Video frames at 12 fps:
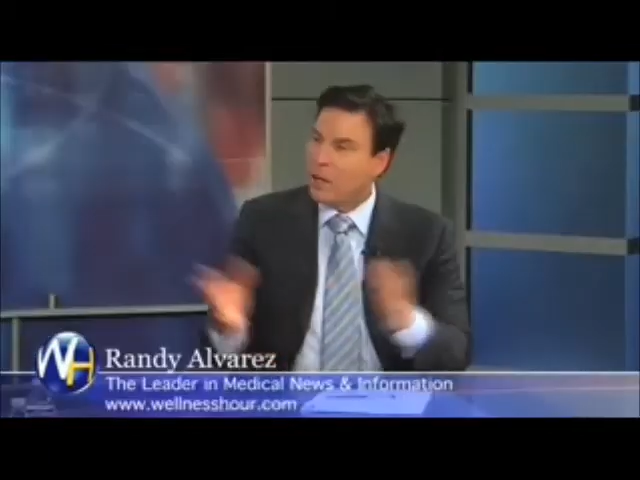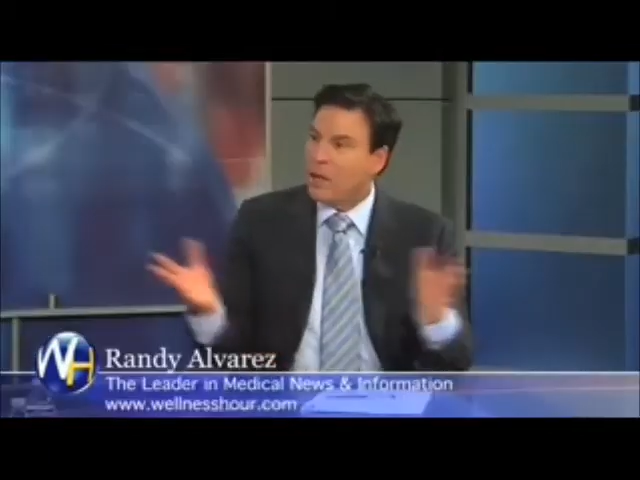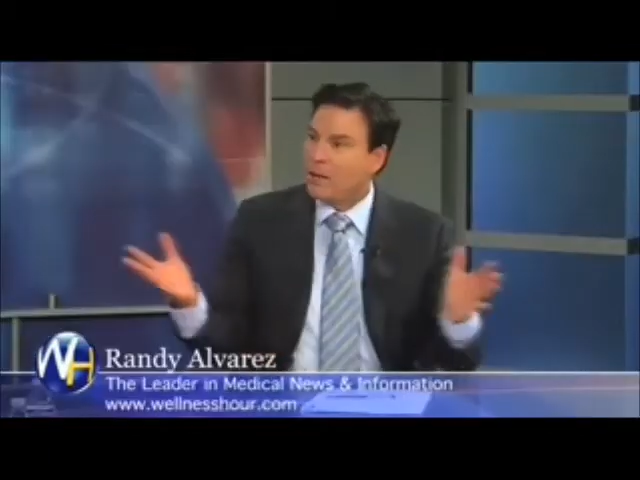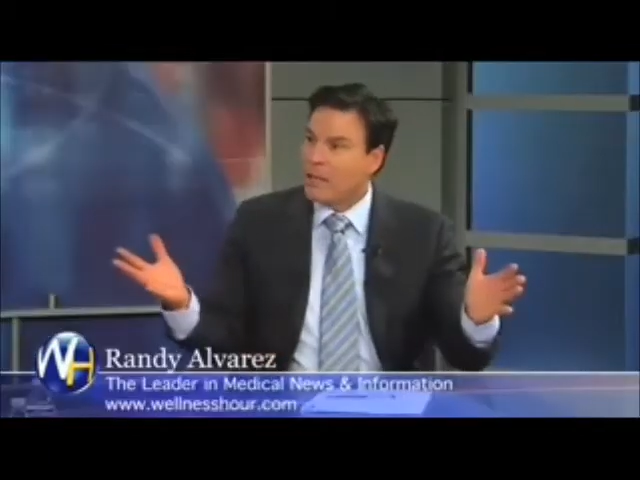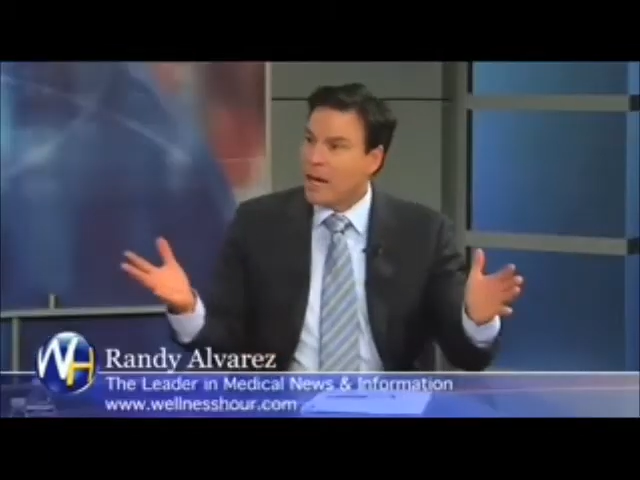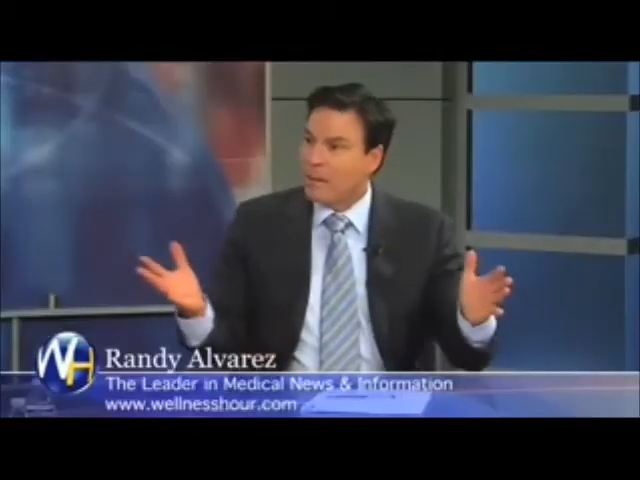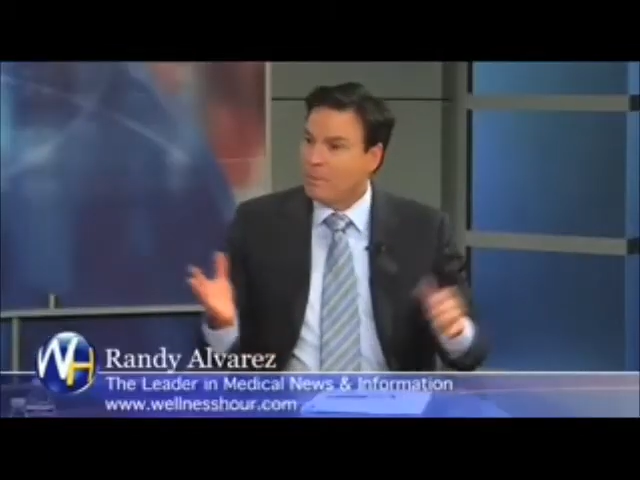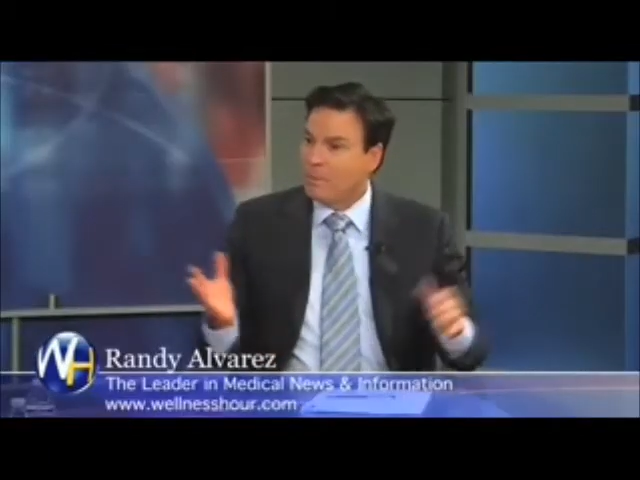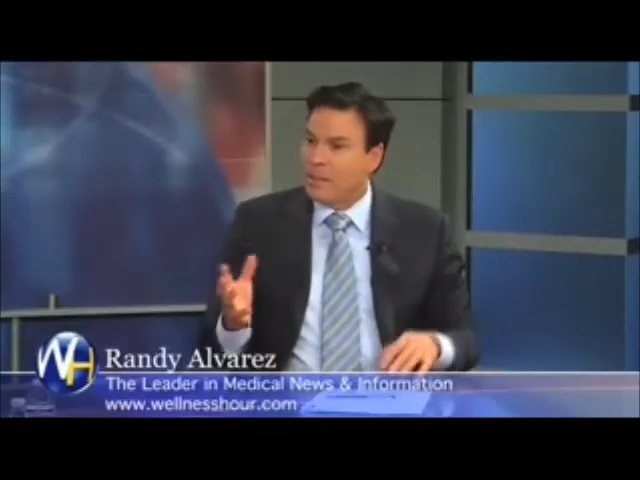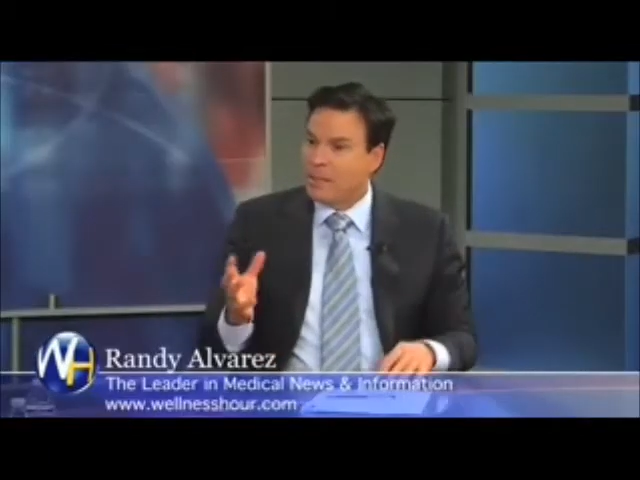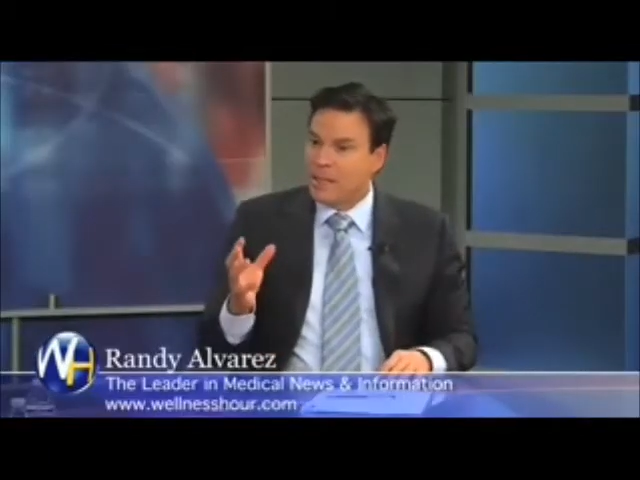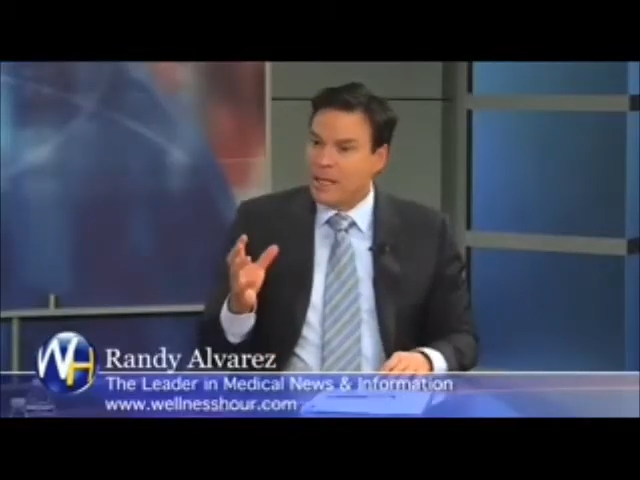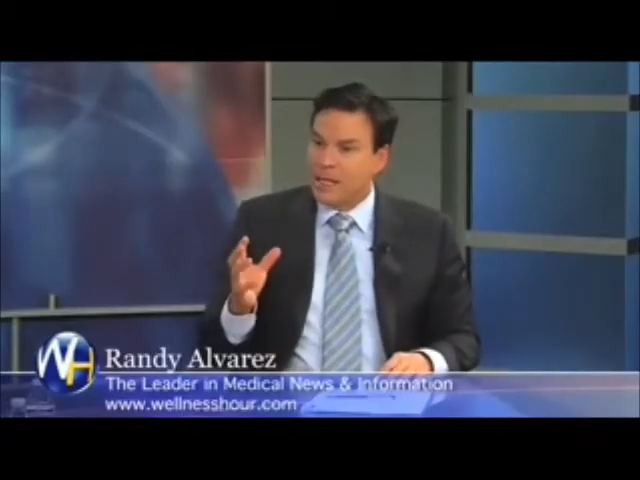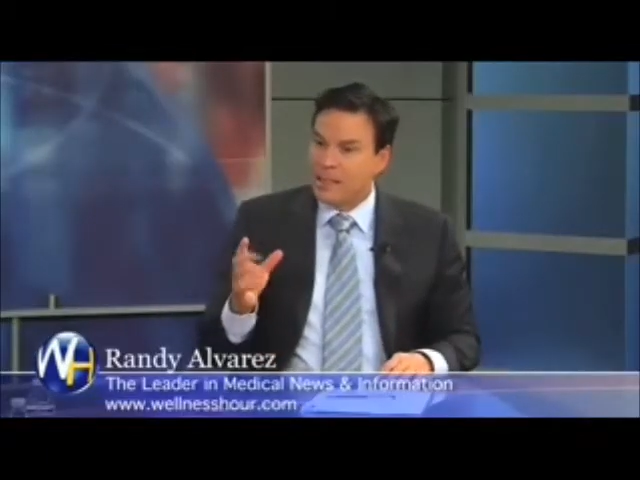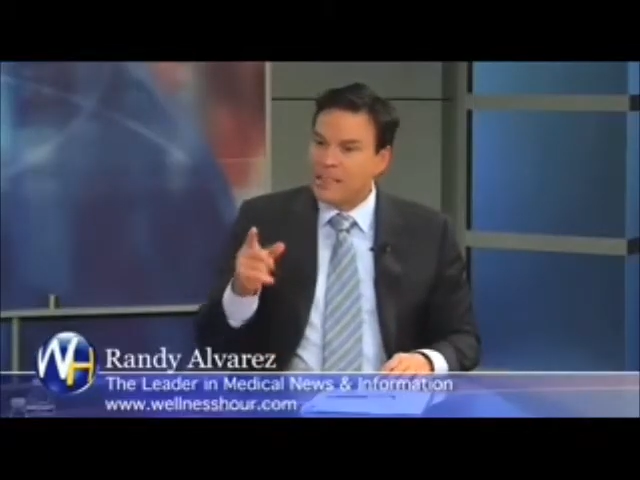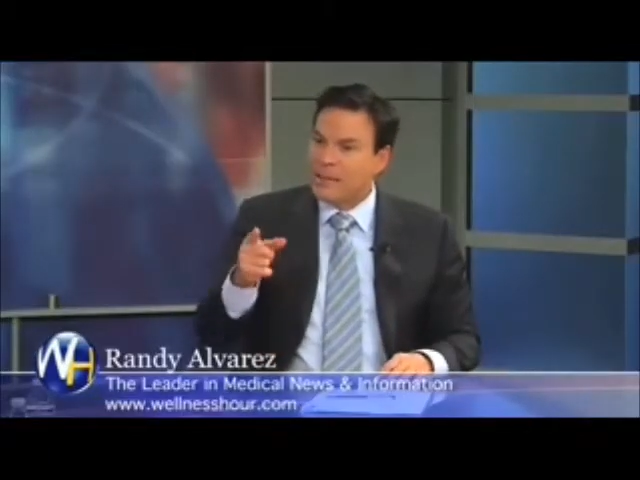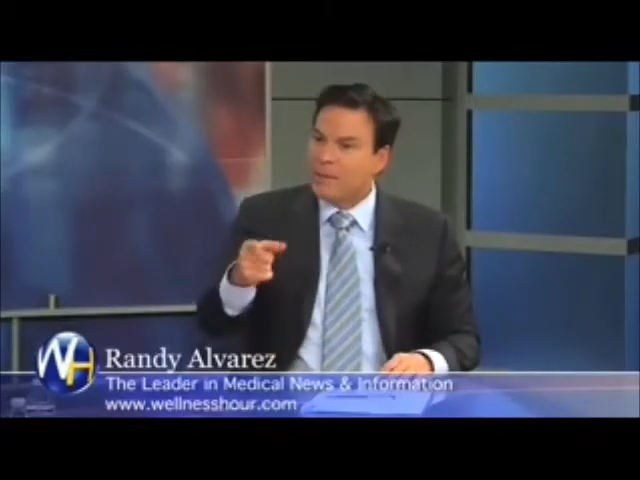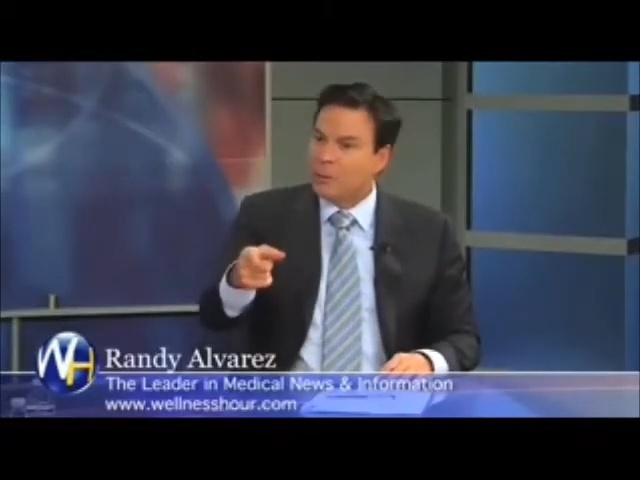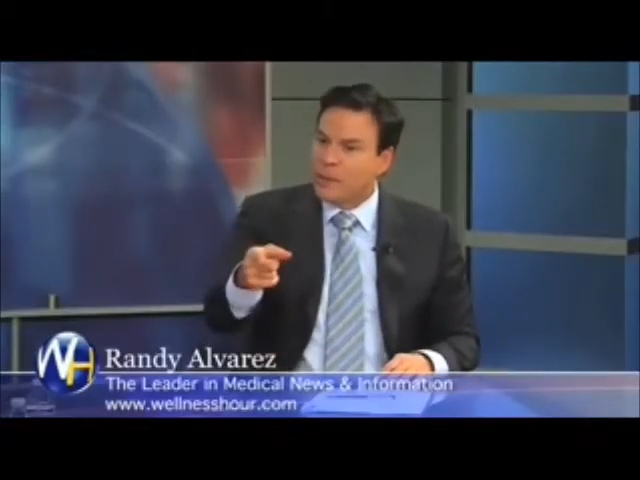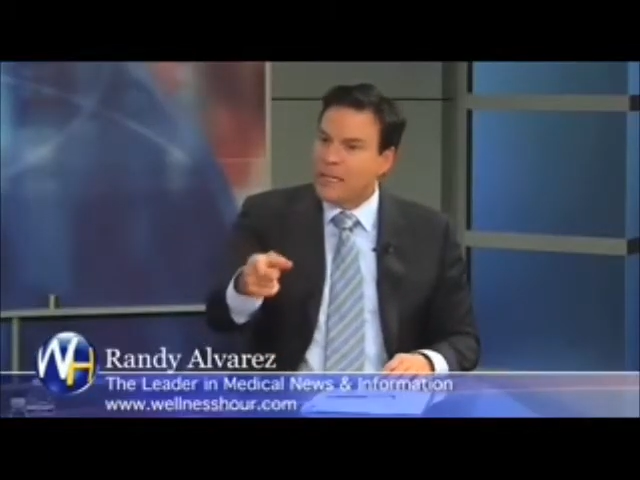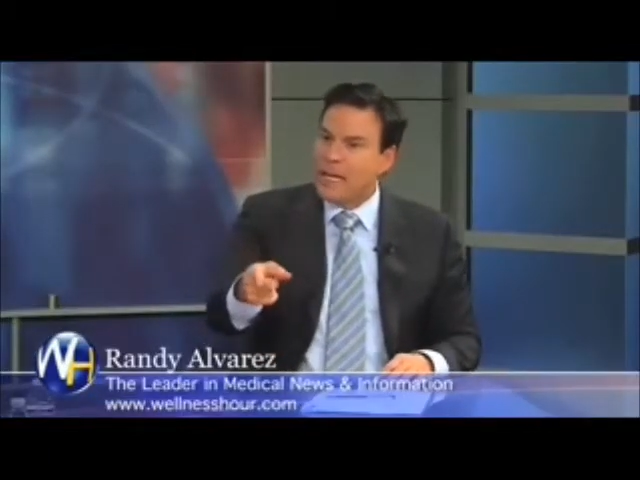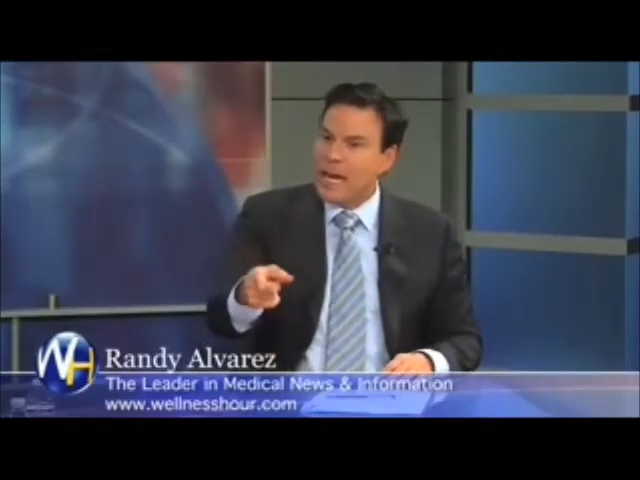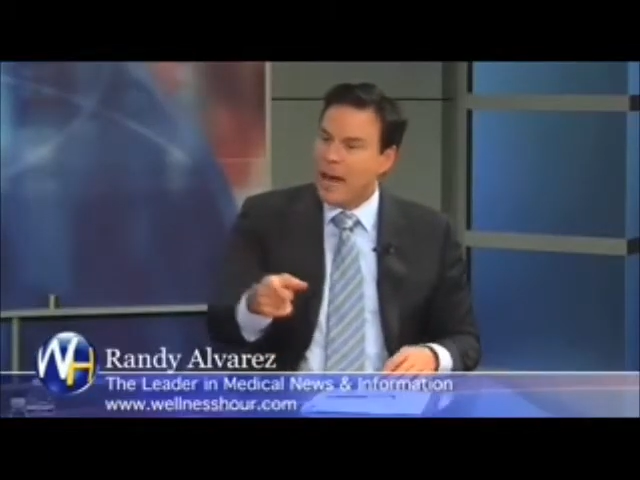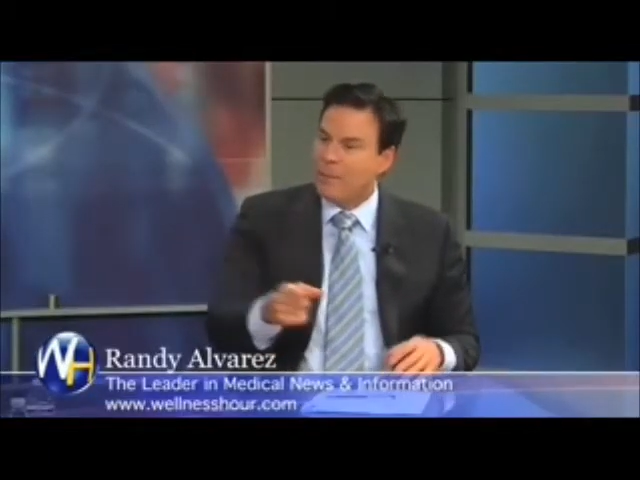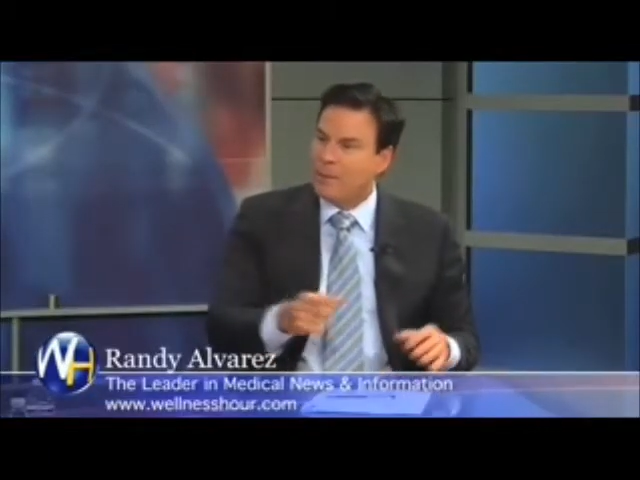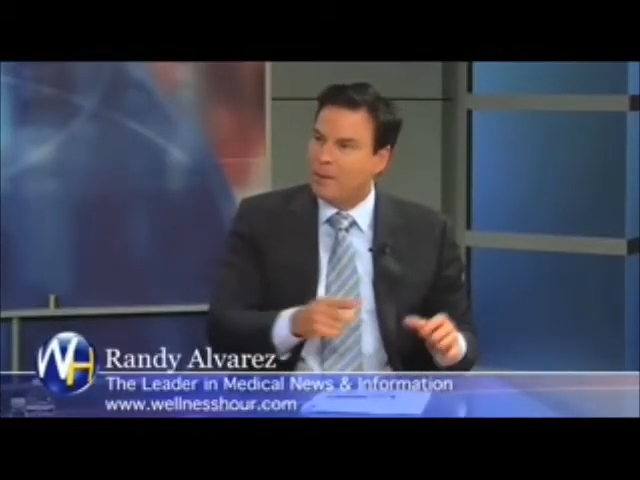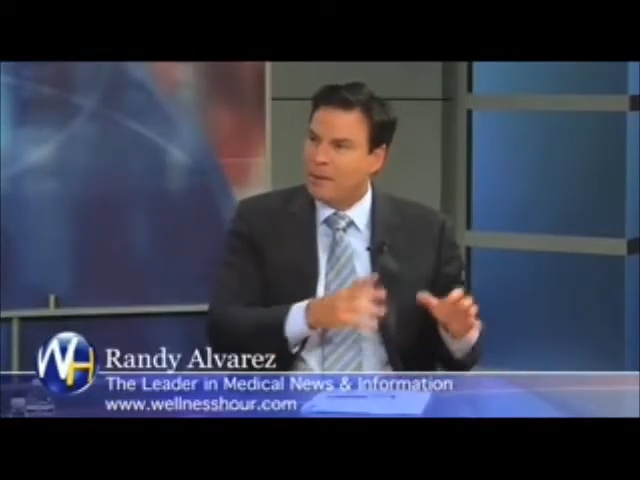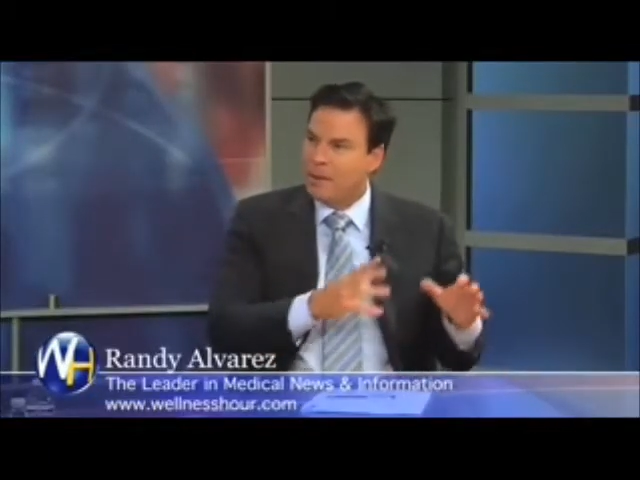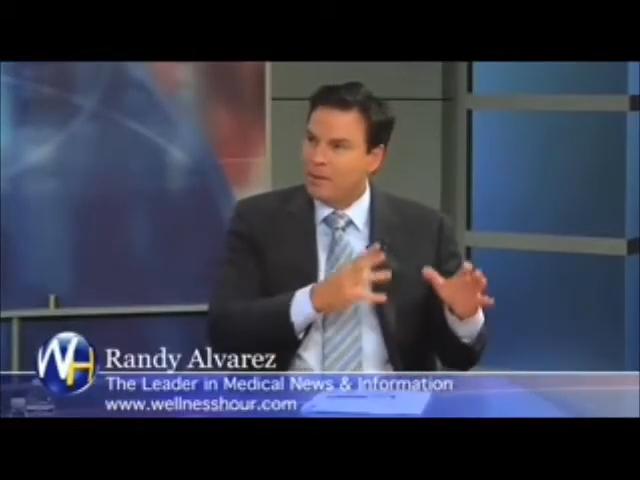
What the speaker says: we are out of time, but let's give a recap